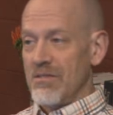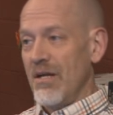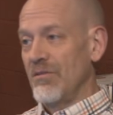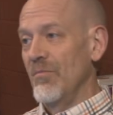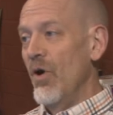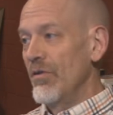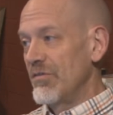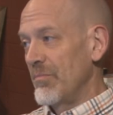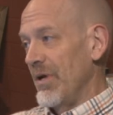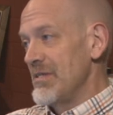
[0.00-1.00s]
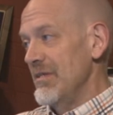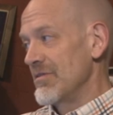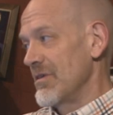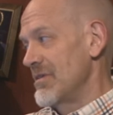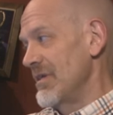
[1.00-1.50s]
because Dr. is depressing.
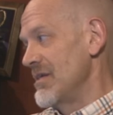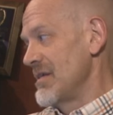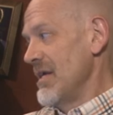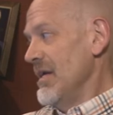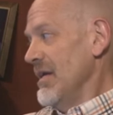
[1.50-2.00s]
It's just that he's